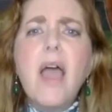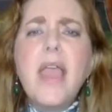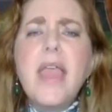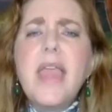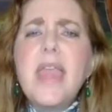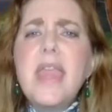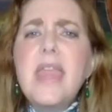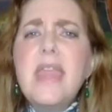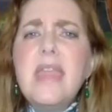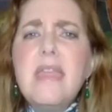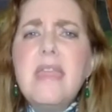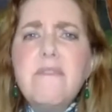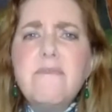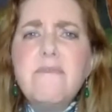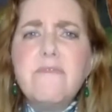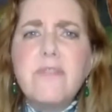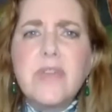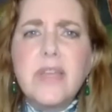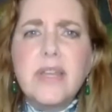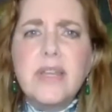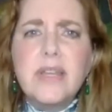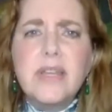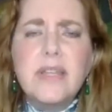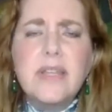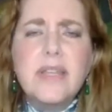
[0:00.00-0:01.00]

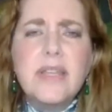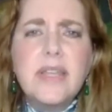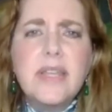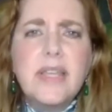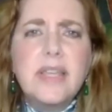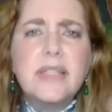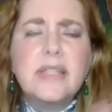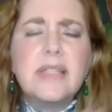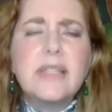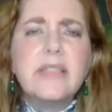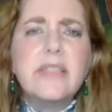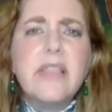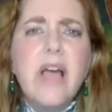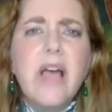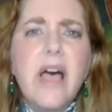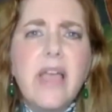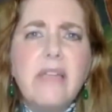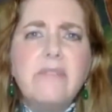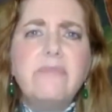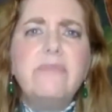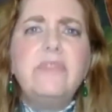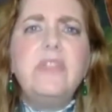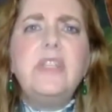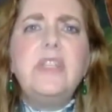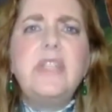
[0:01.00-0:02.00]
even his
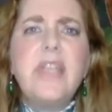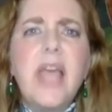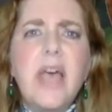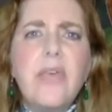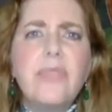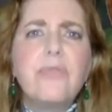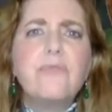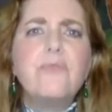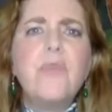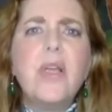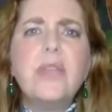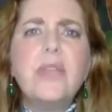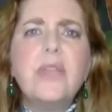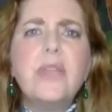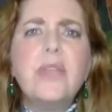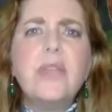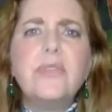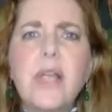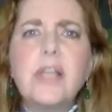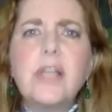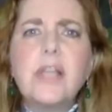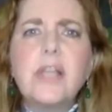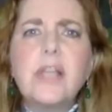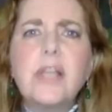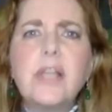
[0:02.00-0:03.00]
life, death,
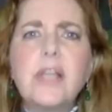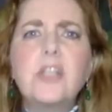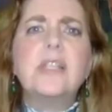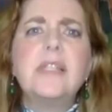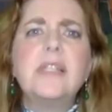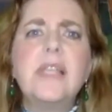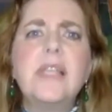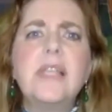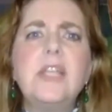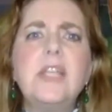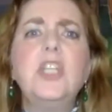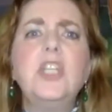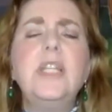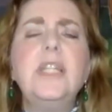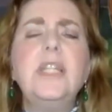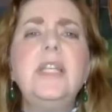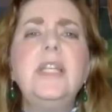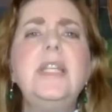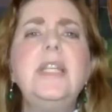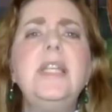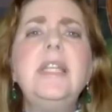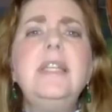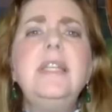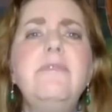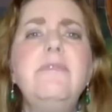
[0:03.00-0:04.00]
resurrection, ascension, and
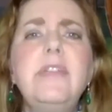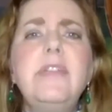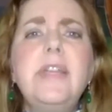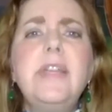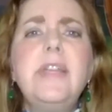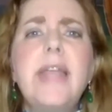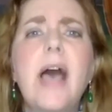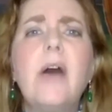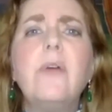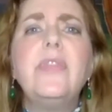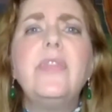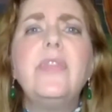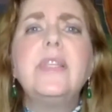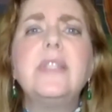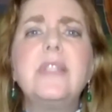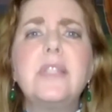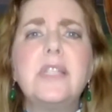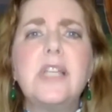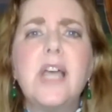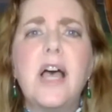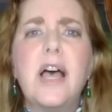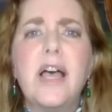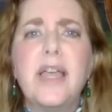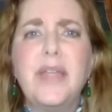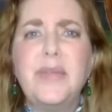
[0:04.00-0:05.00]
even now this
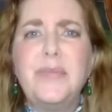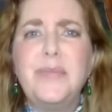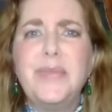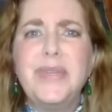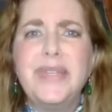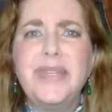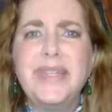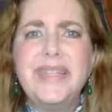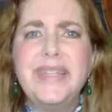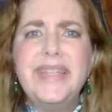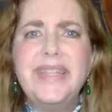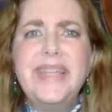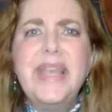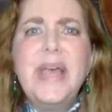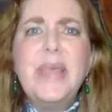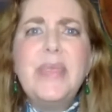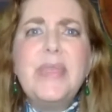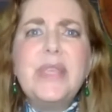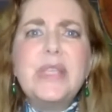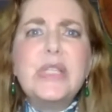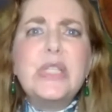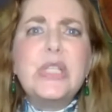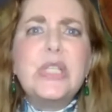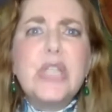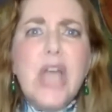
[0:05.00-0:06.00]
time.
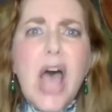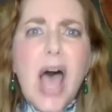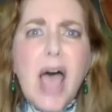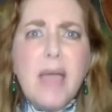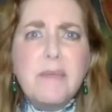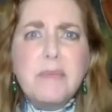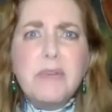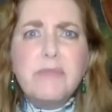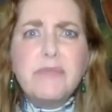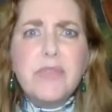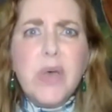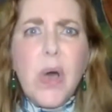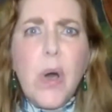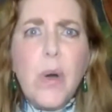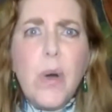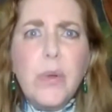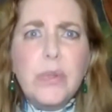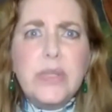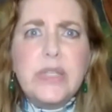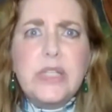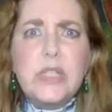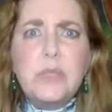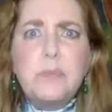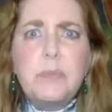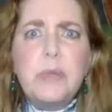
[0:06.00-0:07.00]
This time of the
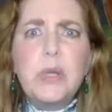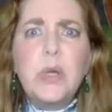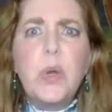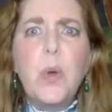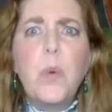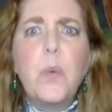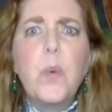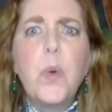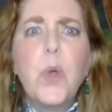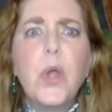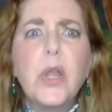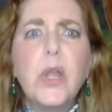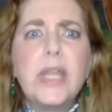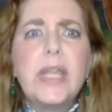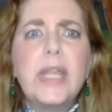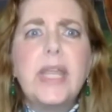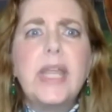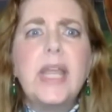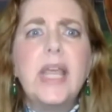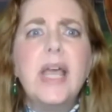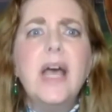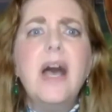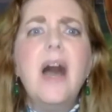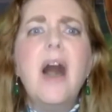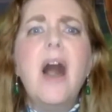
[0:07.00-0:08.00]
Holy Spirit
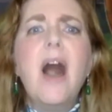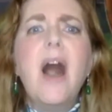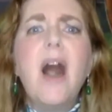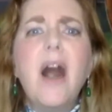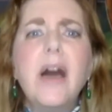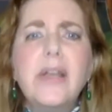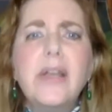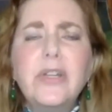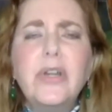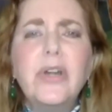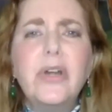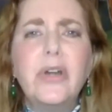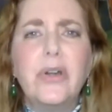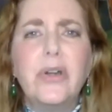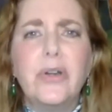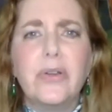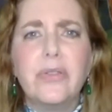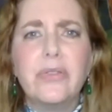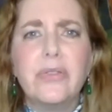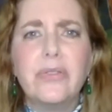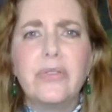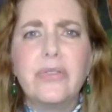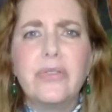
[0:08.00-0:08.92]
working on earth